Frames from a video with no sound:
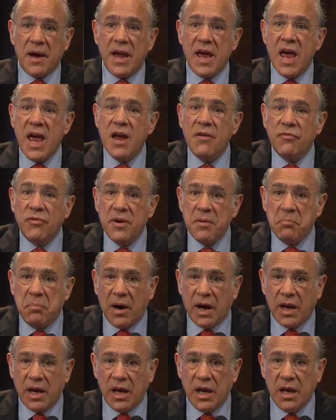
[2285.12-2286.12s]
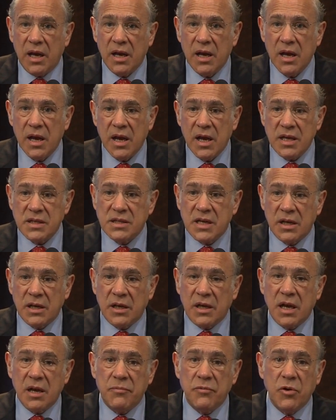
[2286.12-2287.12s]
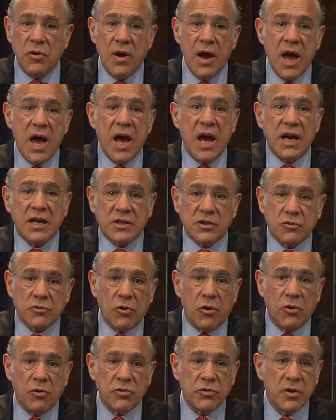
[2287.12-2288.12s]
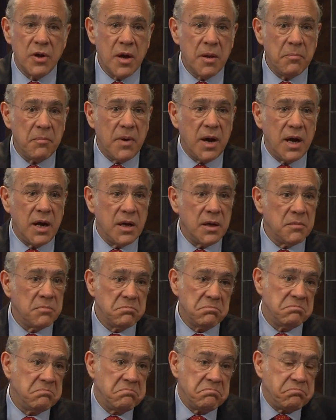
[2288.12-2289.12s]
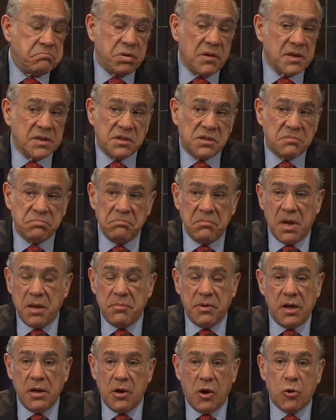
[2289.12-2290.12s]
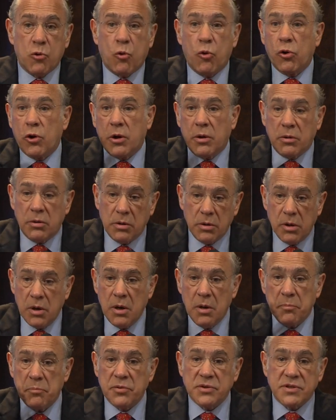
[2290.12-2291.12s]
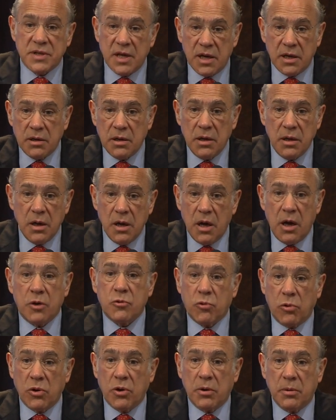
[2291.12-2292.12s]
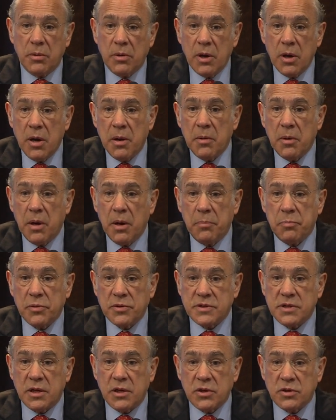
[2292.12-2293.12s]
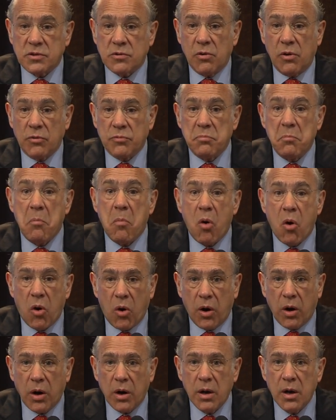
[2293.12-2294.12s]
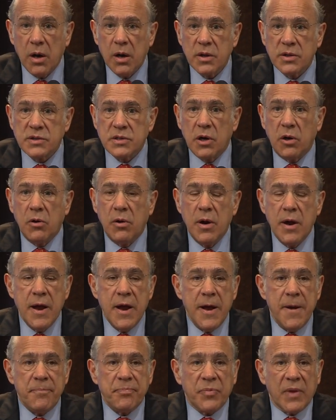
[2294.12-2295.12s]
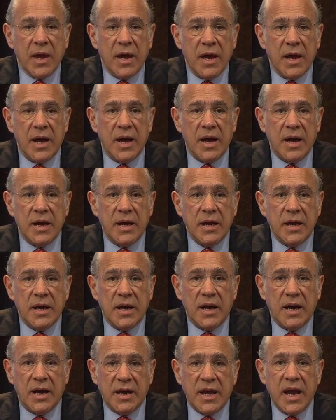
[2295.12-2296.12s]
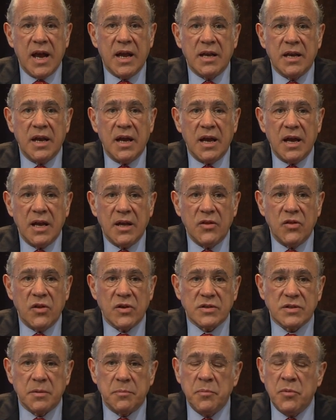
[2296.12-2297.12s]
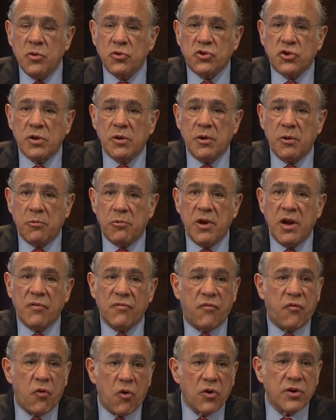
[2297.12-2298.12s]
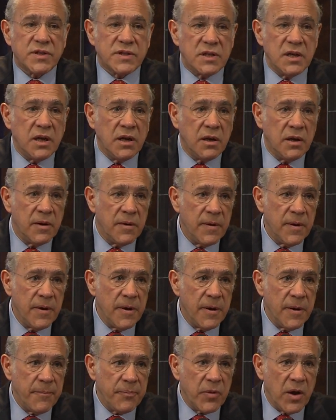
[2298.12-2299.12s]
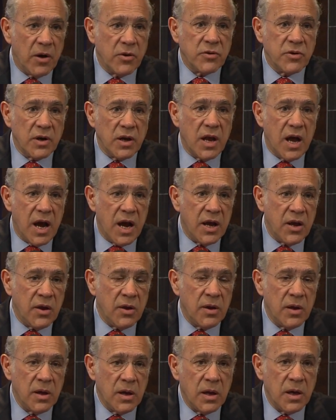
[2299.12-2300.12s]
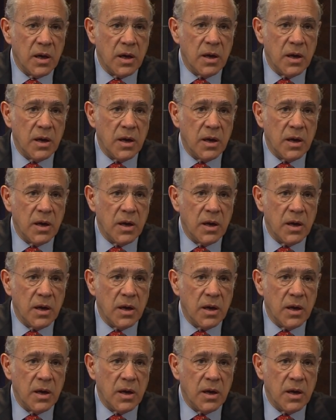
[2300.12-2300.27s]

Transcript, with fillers: by everybody is going to give you X growth by plus maybe 0.25%, 0.25% growth more. So again, there's a mutually reinforcing underlying